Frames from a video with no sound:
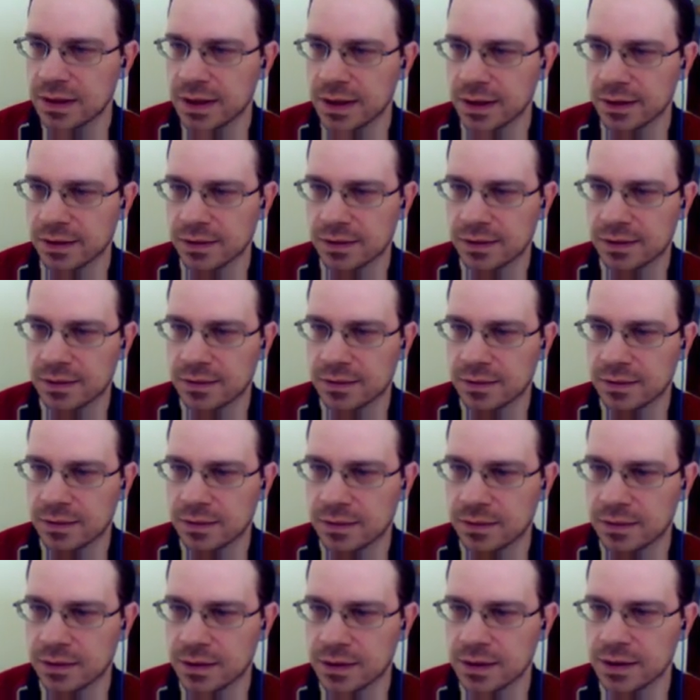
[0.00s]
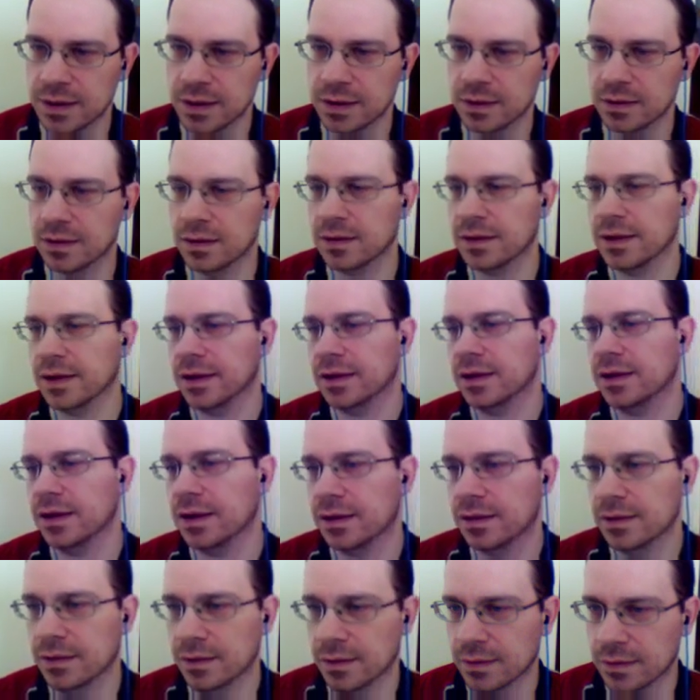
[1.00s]
can't attack
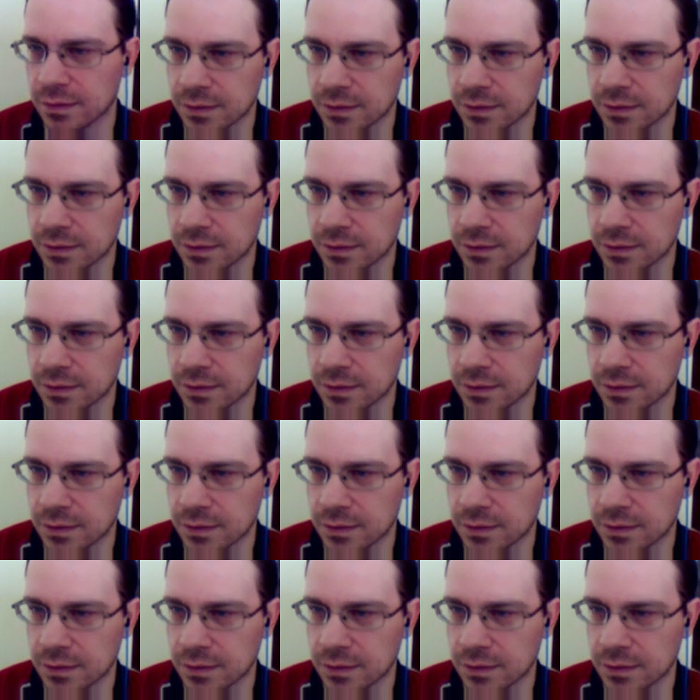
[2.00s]
yet.